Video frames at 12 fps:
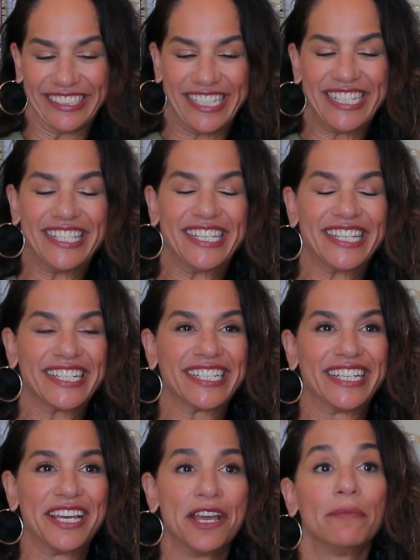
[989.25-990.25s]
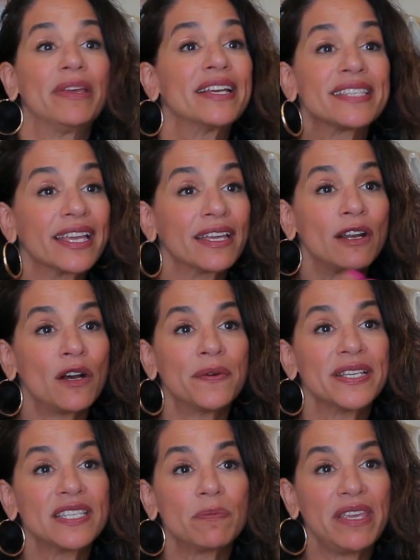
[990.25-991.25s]
Easy. Because I can
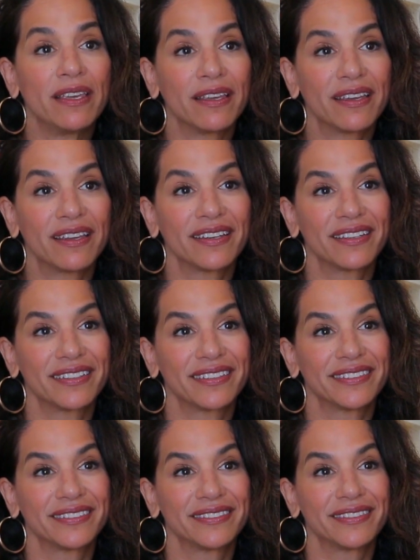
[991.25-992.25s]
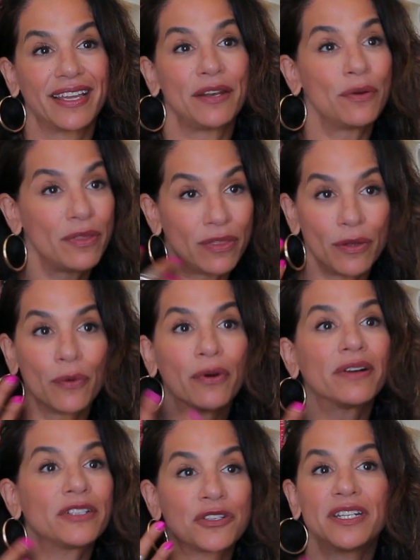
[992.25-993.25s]
always speak. And the
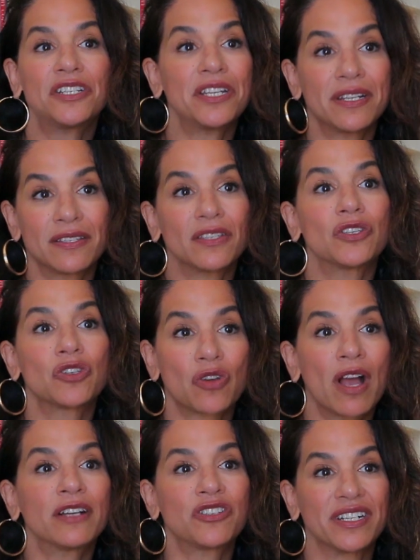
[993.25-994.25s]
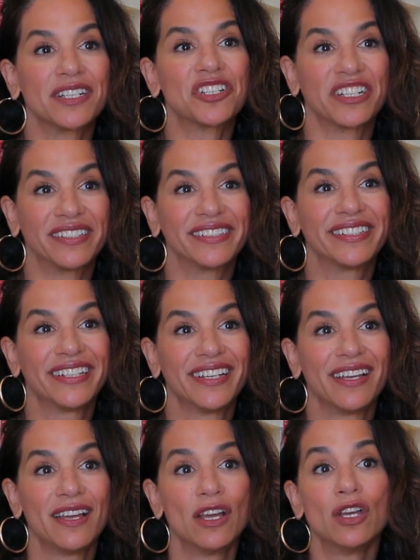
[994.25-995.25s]
oral tradition is a strong tradition.
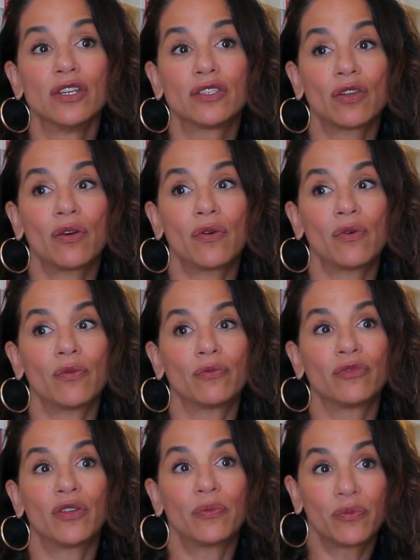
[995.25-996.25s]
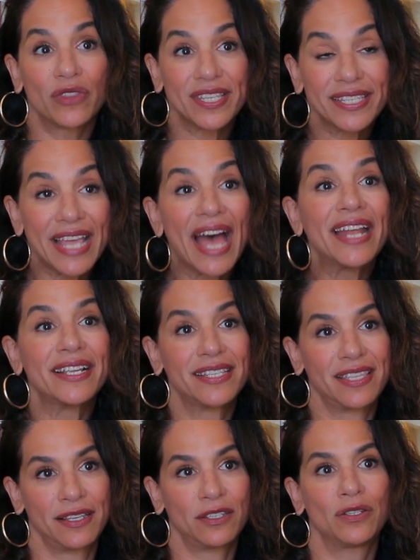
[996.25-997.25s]
So the
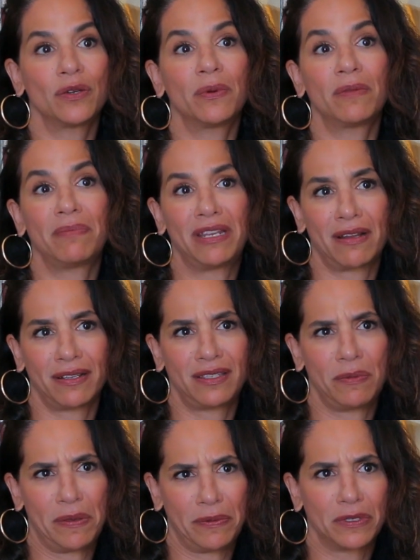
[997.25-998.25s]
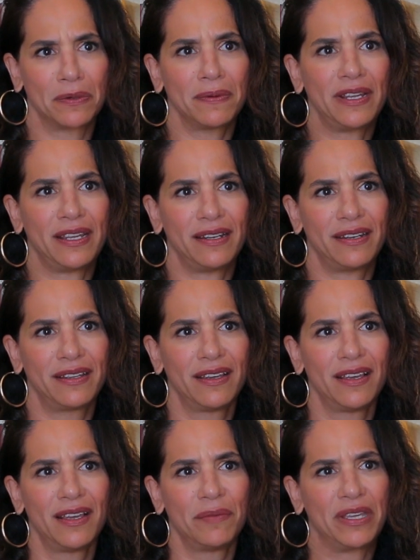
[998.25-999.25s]
saddest thing to do would be not to be able to read,
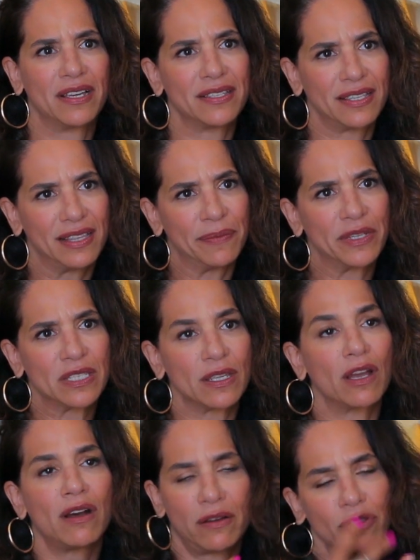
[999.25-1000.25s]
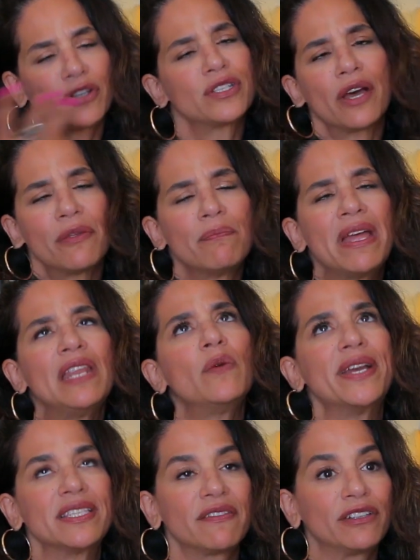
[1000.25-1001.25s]
because it limits. There's many
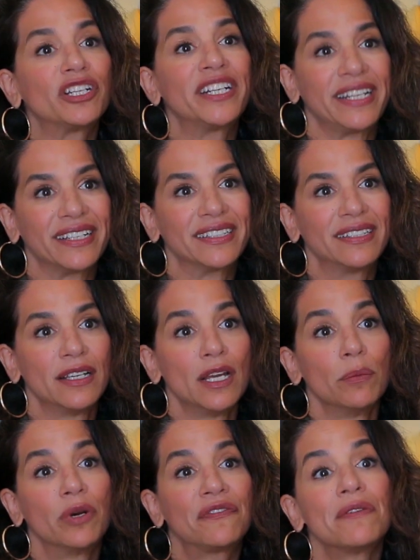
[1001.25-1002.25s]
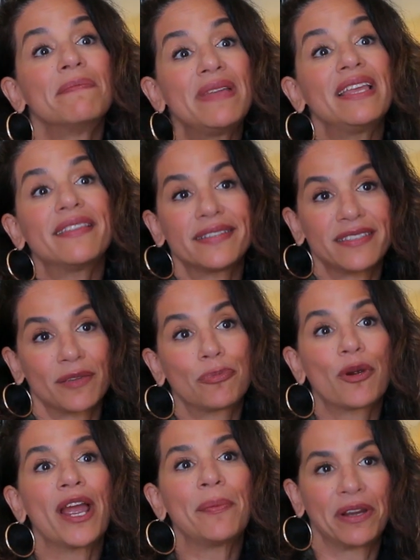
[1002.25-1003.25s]
ways of learning, but for me, this is a
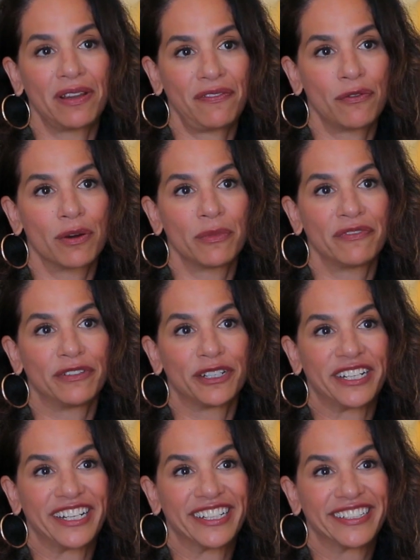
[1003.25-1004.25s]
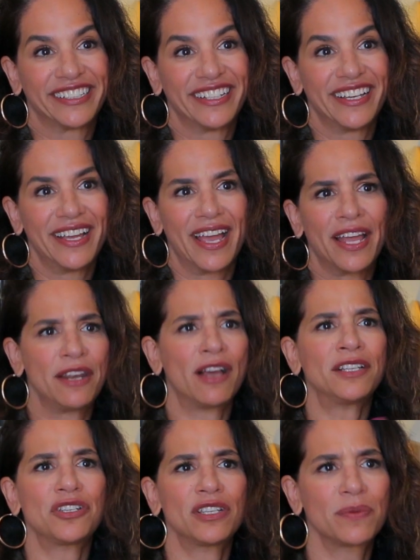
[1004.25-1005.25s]
primary form of learning. And
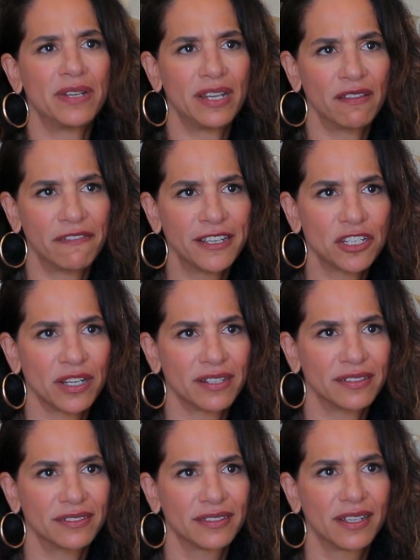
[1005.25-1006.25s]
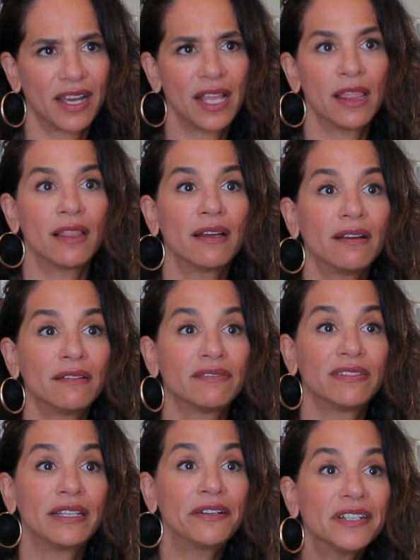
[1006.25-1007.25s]
not just reading fiction. I
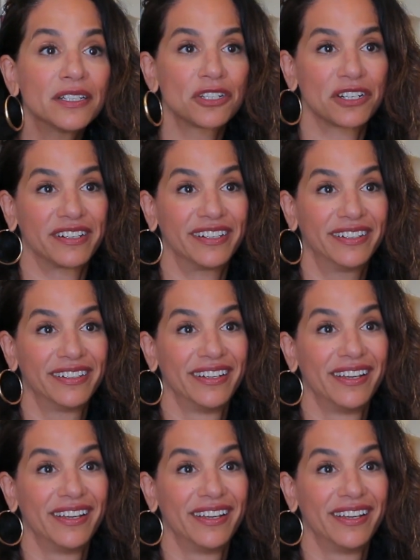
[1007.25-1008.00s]
love literature.